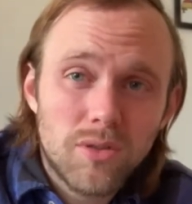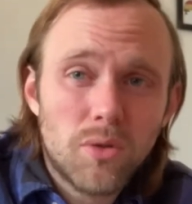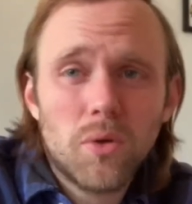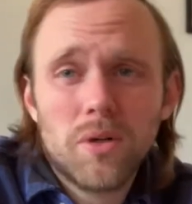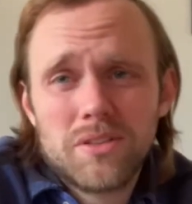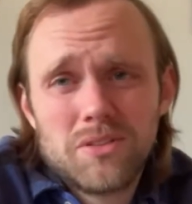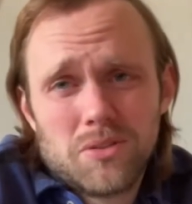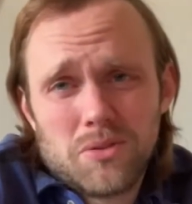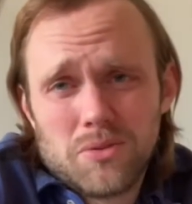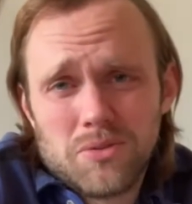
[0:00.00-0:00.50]

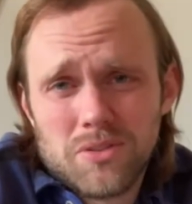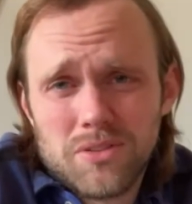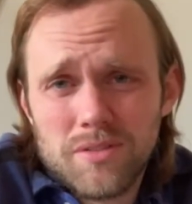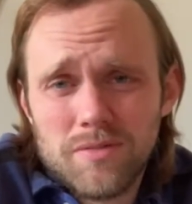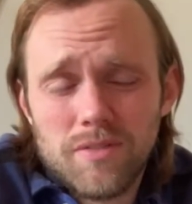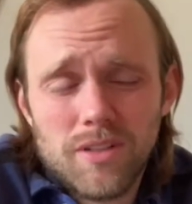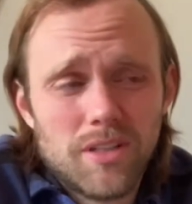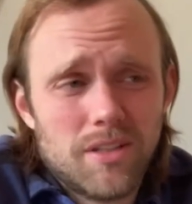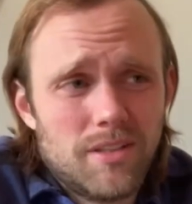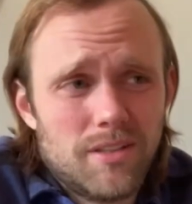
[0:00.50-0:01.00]
Corksicle's a
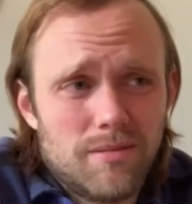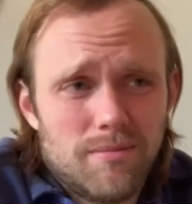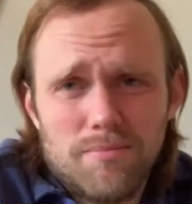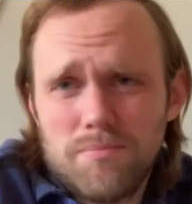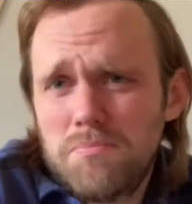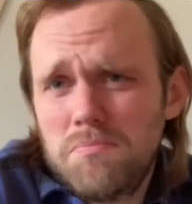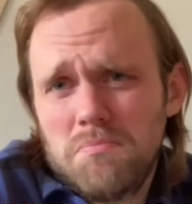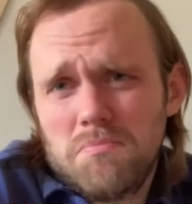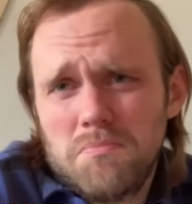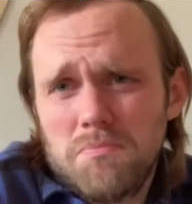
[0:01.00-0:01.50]
very
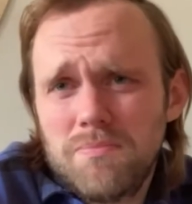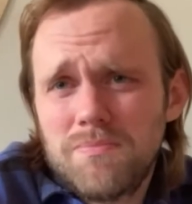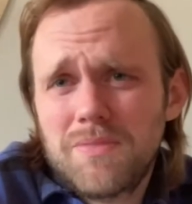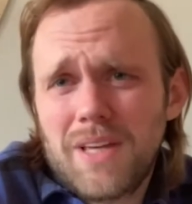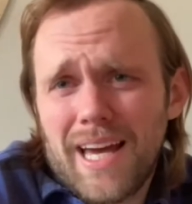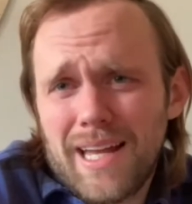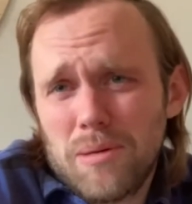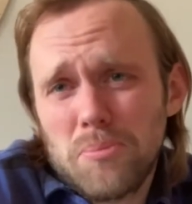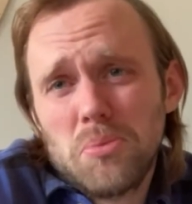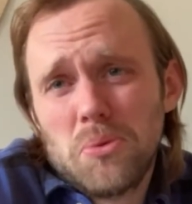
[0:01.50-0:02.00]

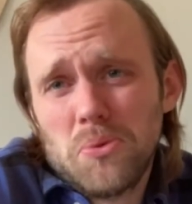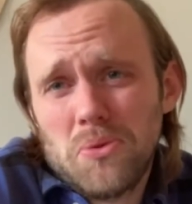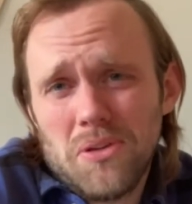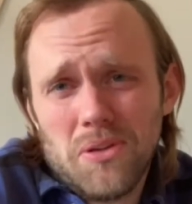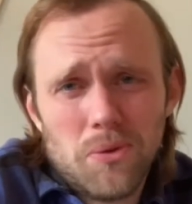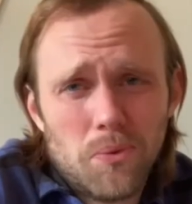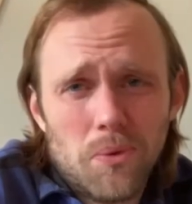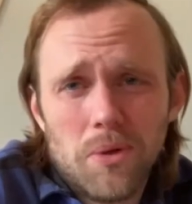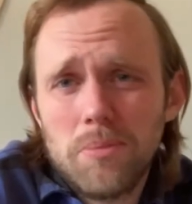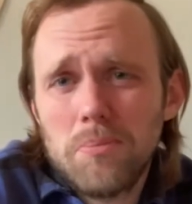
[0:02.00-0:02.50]
kind of
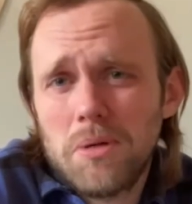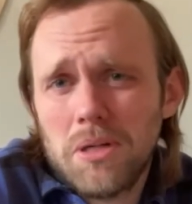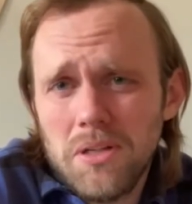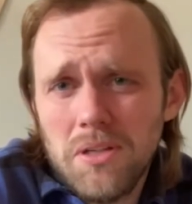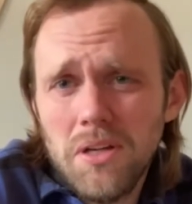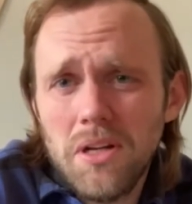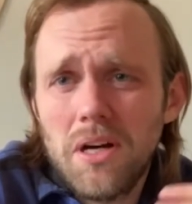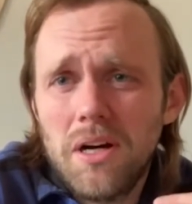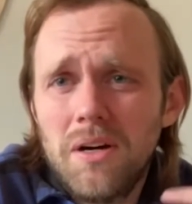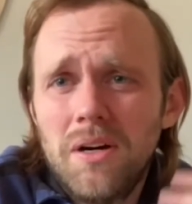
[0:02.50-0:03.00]
boutique one, but
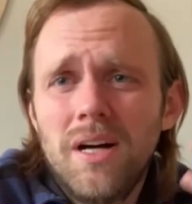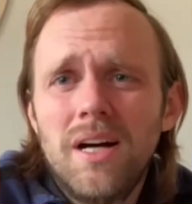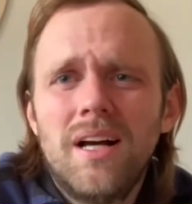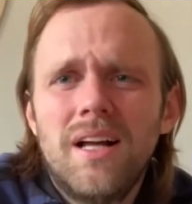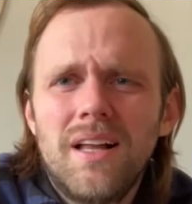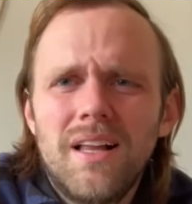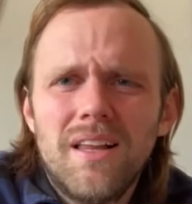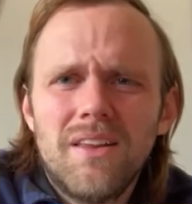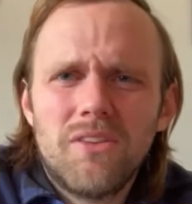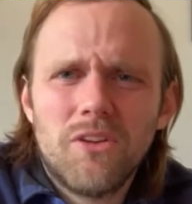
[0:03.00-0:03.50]

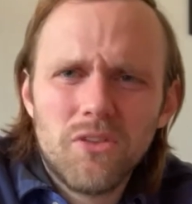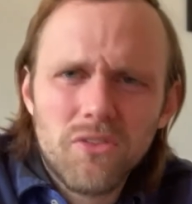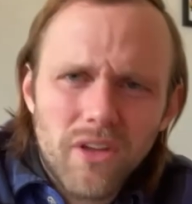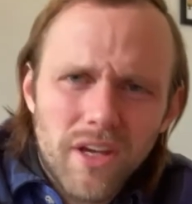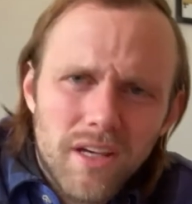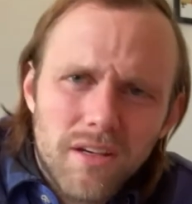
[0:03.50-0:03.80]
there's